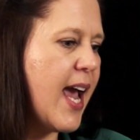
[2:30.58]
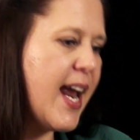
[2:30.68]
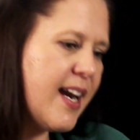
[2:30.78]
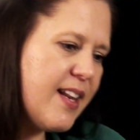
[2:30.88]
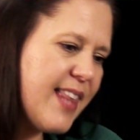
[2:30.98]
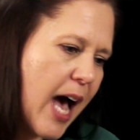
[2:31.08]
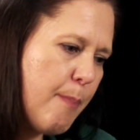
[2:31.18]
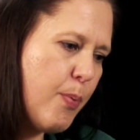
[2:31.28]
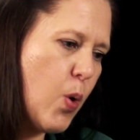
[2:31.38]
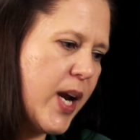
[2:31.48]
And in
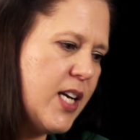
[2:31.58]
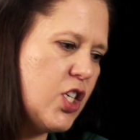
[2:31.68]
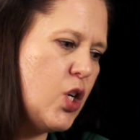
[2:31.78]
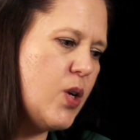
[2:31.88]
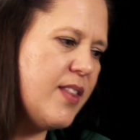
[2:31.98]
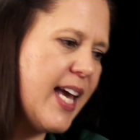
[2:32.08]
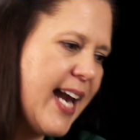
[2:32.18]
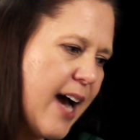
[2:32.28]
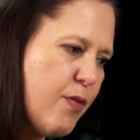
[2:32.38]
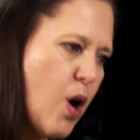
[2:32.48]
that point, you can then
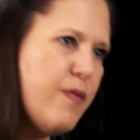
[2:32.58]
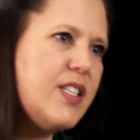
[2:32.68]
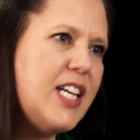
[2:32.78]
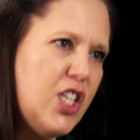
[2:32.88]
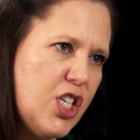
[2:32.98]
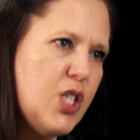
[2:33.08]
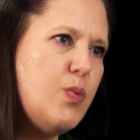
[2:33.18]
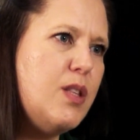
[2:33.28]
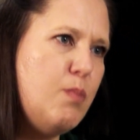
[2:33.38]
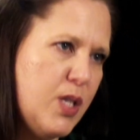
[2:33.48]
have conversations
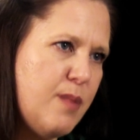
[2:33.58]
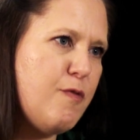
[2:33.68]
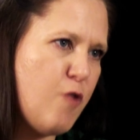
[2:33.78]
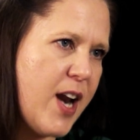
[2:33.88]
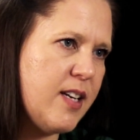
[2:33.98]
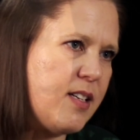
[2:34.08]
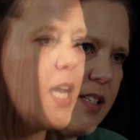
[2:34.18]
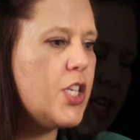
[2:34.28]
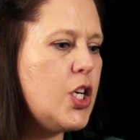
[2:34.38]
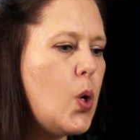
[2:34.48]
with Muslim friends.
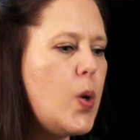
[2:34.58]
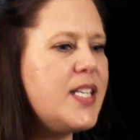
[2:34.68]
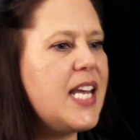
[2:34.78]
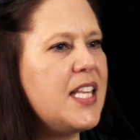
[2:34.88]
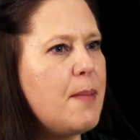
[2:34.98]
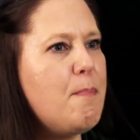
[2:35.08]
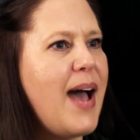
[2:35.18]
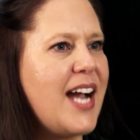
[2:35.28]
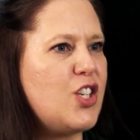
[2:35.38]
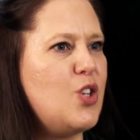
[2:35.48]
So you always take them
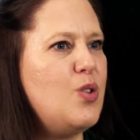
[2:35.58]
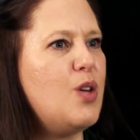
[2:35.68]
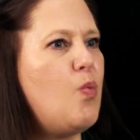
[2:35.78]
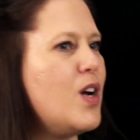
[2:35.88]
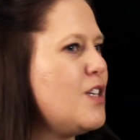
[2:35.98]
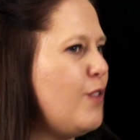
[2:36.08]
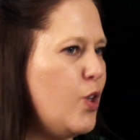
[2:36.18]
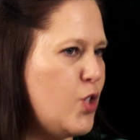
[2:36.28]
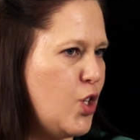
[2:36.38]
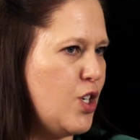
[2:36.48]
back to the wonderful
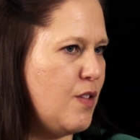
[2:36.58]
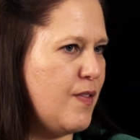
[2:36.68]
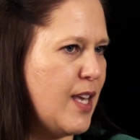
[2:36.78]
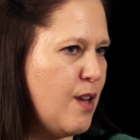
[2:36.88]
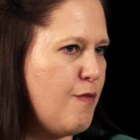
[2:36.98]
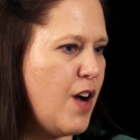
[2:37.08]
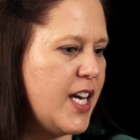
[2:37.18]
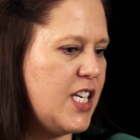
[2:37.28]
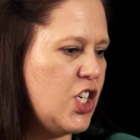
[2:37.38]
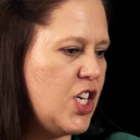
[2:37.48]
alternative that you
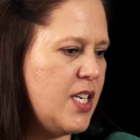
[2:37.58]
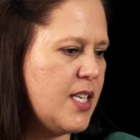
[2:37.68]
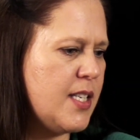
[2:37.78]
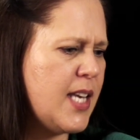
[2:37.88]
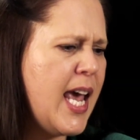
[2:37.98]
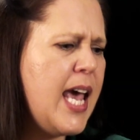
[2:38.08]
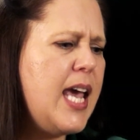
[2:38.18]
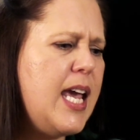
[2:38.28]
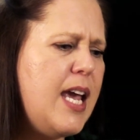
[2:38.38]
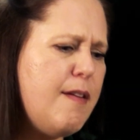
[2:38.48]
find in Jesus.
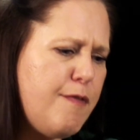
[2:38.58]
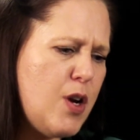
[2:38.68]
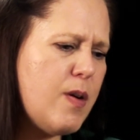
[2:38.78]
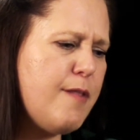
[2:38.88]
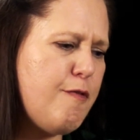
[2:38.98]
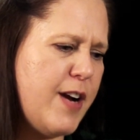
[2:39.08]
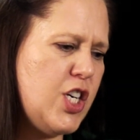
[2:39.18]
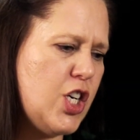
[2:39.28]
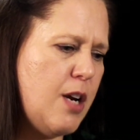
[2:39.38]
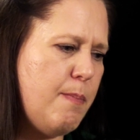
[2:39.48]
If you're in
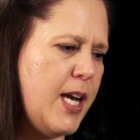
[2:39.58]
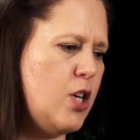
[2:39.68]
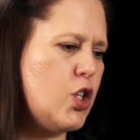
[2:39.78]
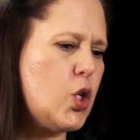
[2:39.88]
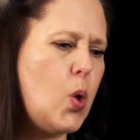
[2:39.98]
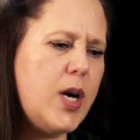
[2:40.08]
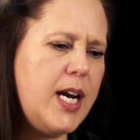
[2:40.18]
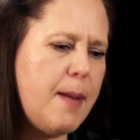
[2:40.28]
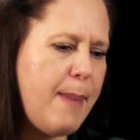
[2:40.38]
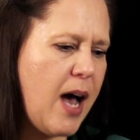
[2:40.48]
friendship and you're
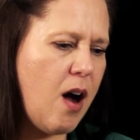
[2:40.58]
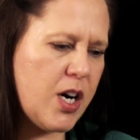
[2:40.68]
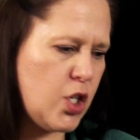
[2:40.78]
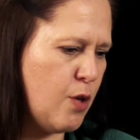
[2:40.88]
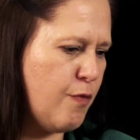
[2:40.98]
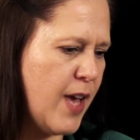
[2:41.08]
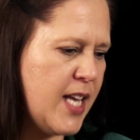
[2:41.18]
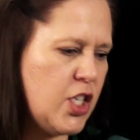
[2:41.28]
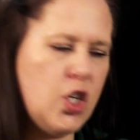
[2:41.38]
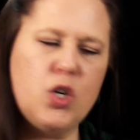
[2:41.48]
talking about our two
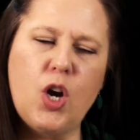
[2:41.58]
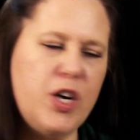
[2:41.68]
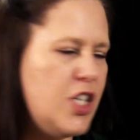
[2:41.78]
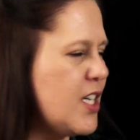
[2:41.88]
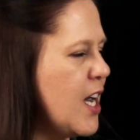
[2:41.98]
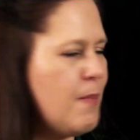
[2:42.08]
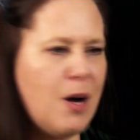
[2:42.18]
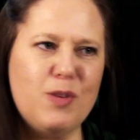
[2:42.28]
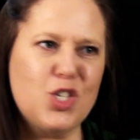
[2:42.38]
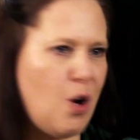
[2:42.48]
faiths, you're going to come
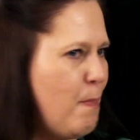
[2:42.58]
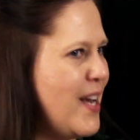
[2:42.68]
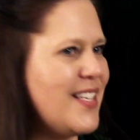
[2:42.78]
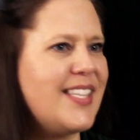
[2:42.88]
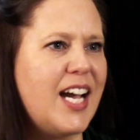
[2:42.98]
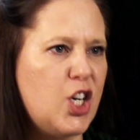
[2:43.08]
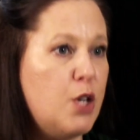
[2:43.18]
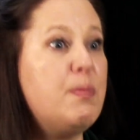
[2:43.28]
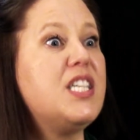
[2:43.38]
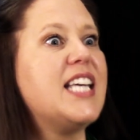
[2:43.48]
up with topics that
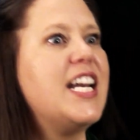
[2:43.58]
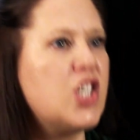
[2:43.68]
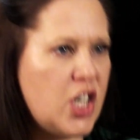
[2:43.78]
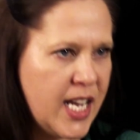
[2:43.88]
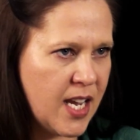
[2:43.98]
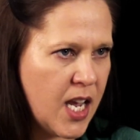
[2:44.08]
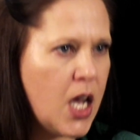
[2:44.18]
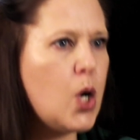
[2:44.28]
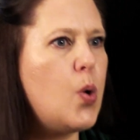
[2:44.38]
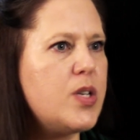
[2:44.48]
could potentially
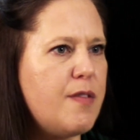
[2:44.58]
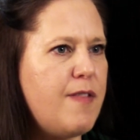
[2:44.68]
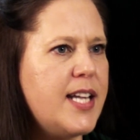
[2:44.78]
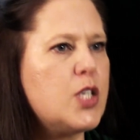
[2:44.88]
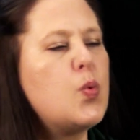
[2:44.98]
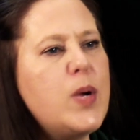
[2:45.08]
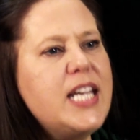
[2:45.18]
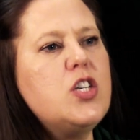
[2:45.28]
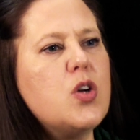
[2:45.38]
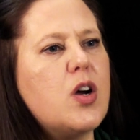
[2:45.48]
cause offense.
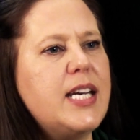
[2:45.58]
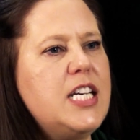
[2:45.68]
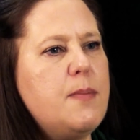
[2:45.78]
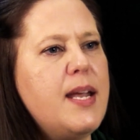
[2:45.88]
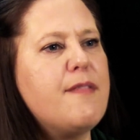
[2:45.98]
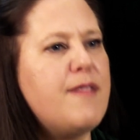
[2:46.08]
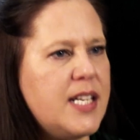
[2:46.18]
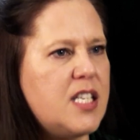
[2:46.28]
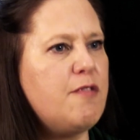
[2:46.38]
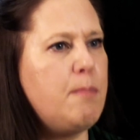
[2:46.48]
We do not need to be
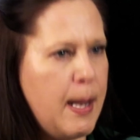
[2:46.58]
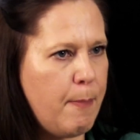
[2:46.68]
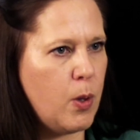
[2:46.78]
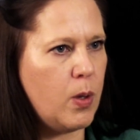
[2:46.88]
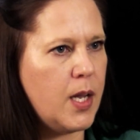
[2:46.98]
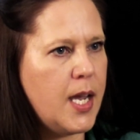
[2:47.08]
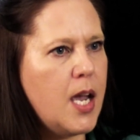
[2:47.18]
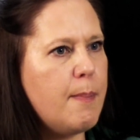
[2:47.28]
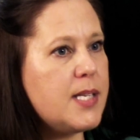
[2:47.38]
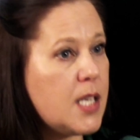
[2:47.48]
offensive people,
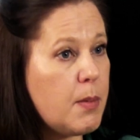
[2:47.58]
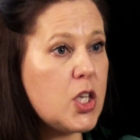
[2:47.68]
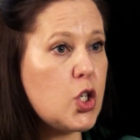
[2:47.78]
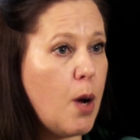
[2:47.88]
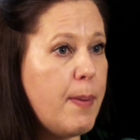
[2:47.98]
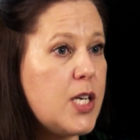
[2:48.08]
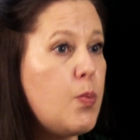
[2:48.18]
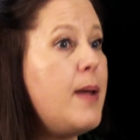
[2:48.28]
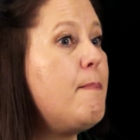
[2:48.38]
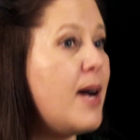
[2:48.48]
but some of the topics
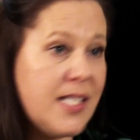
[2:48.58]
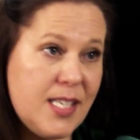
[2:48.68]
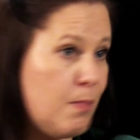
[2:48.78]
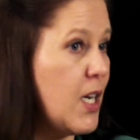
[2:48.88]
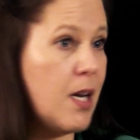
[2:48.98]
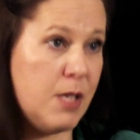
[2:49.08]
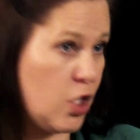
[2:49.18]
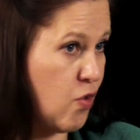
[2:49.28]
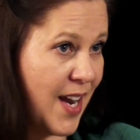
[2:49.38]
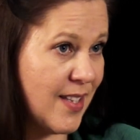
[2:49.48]
we must sometimes
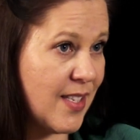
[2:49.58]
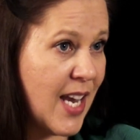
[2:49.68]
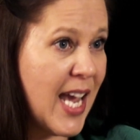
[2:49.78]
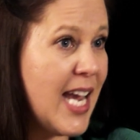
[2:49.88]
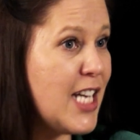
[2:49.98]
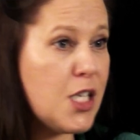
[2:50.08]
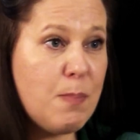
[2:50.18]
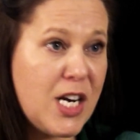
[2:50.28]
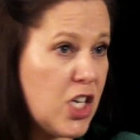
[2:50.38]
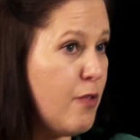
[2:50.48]
address,
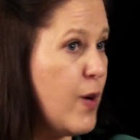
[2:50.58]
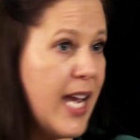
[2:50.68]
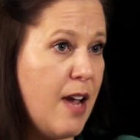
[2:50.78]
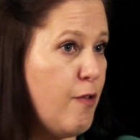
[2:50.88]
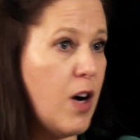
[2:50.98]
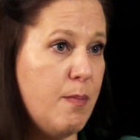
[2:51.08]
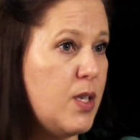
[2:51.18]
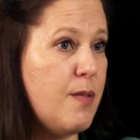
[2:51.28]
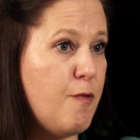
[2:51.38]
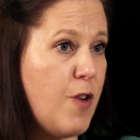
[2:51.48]
especially if we care for our
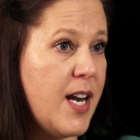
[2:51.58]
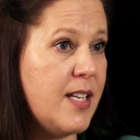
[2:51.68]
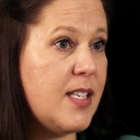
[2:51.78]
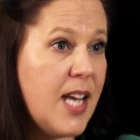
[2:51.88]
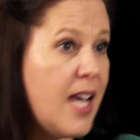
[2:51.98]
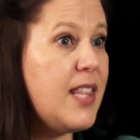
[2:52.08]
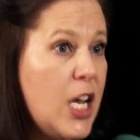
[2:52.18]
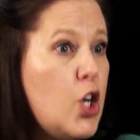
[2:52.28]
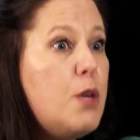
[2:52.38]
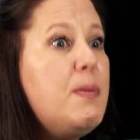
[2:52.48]
Muslim friends, they
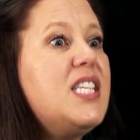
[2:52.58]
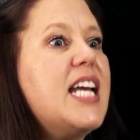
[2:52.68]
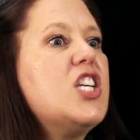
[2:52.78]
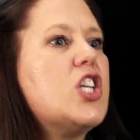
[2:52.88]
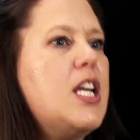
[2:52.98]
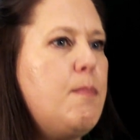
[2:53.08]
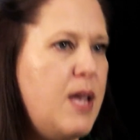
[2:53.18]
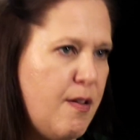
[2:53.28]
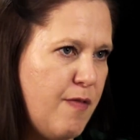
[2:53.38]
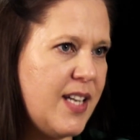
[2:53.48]
could potentially
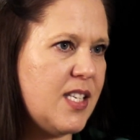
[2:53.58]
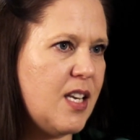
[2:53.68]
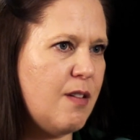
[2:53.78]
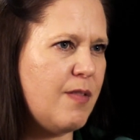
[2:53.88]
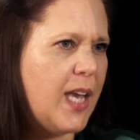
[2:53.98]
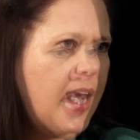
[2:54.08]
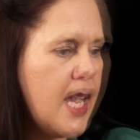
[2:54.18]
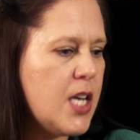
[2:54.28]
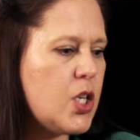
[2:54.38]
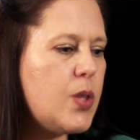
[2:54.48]
be offensive.
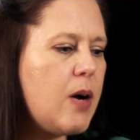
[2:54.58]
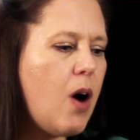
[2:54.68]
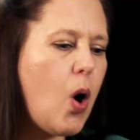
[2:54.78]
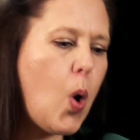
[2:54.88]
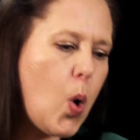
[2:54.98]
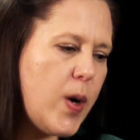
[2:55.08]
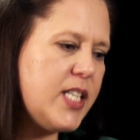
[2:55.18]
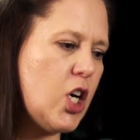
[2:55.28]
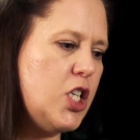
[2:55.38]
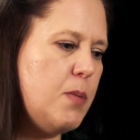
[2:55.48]
So there are
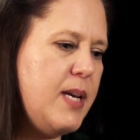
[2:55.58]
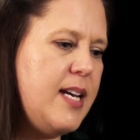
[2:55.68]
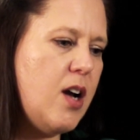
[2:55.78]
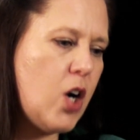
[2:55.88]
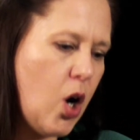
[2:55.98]
always going to be